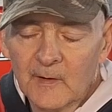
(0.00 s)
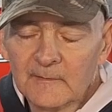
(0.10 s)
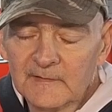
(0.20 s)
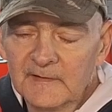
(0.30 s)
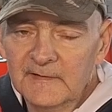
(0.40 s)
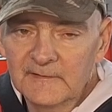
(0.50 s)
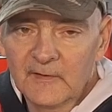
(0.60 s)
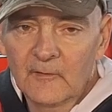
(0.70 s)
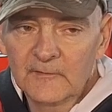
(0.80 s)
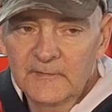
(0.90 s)
probably going to need
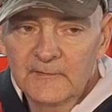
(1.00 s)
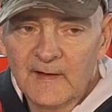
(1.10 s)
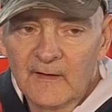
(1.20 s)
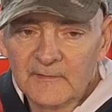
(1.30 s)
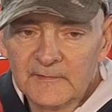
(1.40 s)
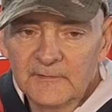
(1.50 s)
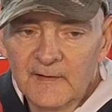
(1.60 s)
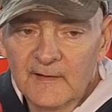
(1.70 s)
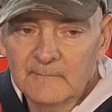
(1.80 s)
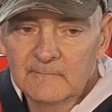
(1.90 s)
to learn how to do
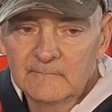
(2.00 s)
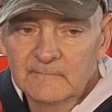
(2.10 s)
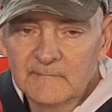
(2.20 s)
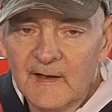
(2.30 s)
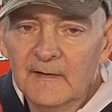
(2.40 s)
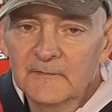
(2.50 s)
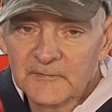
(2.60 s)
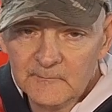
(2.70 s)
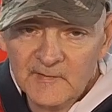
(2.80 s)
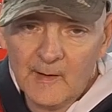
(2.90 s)
that. And
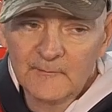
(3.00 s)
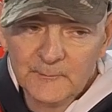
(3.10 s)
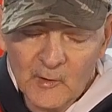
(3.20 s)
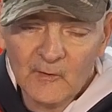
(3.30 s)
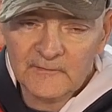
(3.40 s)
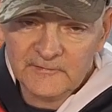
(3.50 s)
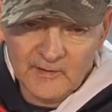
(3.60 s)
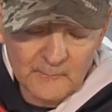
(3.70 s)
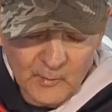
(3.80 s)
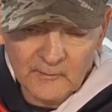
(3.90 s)
sometimes parts
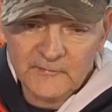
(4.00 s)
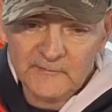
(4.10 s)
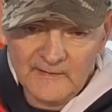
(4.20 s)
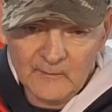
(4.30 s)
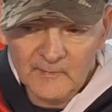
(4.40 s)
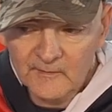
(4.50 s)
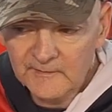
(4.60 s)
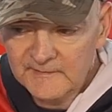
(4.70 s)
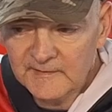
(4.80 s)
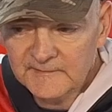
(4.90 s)

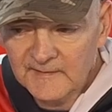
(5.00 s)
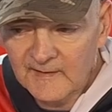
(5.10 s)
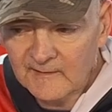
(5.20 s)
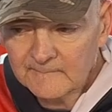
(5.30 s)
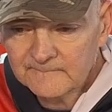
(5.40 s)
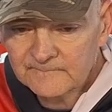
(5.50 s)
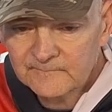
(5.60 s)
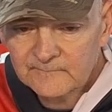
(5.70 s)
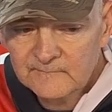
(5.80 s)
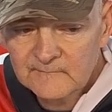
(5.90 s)
availability isn't there.
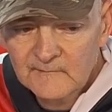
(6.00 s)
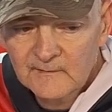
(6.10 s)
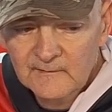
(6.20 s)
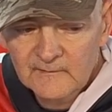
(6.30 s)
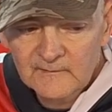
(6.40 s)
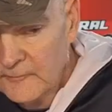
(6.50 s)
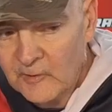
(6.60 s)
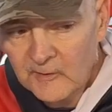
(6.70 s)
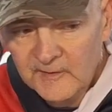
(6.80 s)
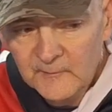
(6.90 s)
You can
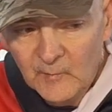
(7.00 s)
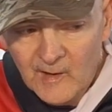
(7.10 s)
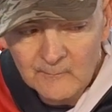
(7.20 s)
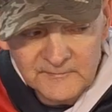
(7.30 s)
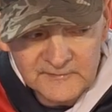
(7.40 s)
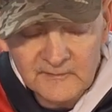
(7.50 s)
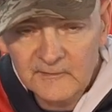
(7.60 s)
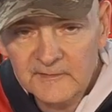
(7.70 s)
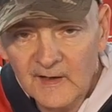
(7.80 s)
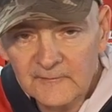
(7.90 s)
run into problems.
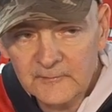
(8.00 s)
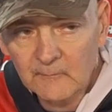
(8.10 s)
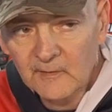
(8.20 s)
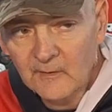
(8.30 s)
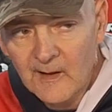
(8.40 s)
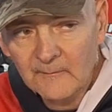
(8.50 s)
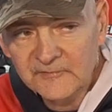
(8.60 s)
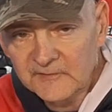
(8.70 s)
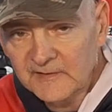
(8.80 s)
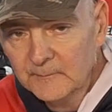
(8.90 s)
You got some little
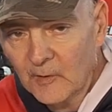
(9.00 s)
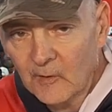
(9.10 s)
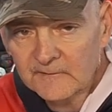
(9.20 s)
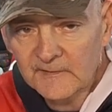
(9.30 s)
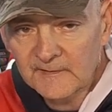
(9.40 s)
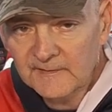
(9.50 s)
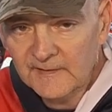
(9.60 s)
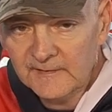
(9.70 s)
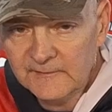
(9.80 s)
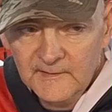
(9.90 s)
obsolete part that
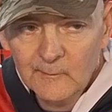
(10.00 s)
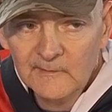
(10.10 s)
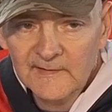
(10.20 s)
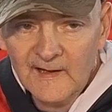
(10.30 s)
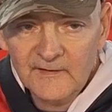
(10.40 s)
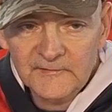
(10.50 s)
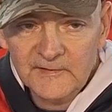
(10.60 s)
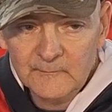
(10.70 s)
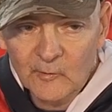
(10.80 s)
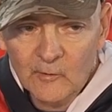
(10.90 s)
nobody has
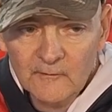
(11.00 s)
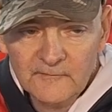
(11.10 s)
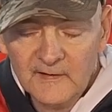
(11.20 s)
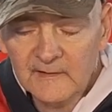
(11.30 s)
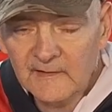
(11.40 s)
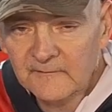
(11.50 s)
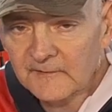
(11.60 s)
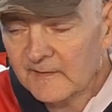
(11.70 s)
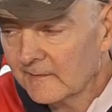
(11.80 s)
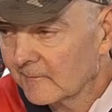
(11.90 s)
anymore. If
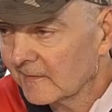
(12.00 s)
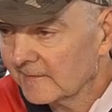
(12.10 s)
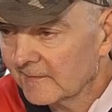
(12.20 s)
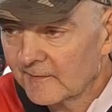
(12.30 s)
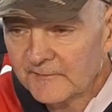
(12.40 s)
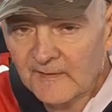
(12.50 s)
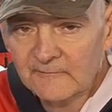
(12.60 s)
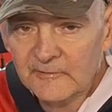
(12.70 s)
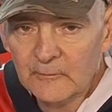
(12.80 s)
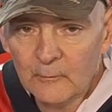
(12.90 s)
anybody does
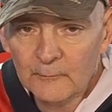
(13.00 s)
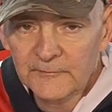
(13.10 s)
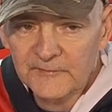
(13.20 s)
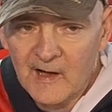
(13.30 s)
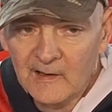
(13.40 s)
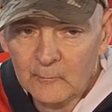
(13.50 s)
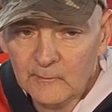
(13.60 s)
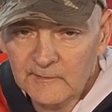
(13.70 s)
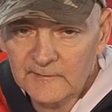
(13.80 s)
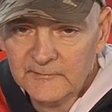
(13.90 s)
have a new old stock
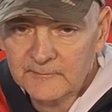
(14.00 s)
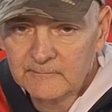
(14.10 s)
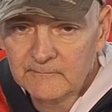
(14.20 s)
one that's